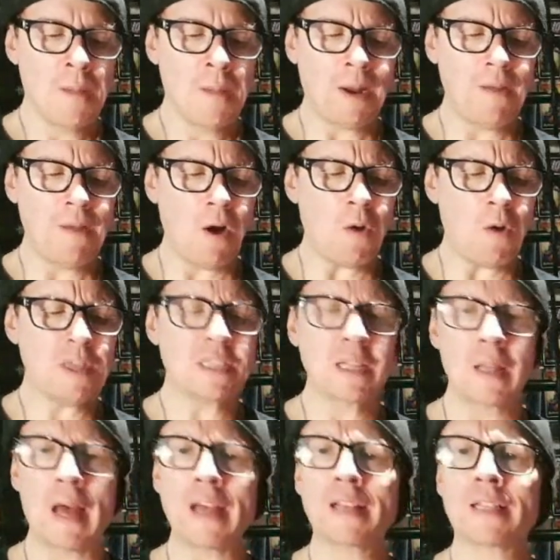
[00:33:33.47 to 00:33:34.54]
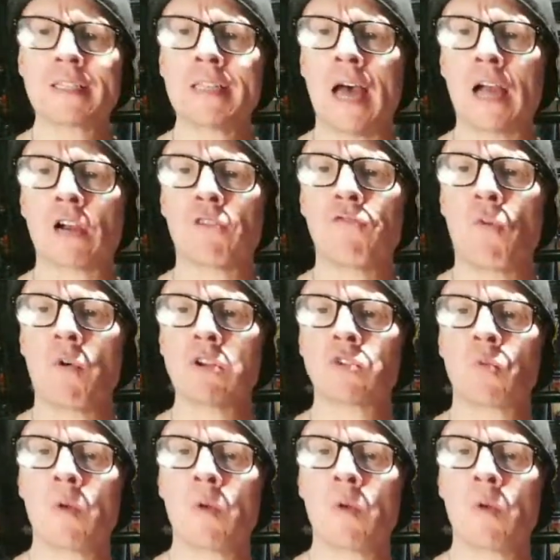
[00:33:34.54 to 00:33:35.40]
But I've always liked Tiger Force.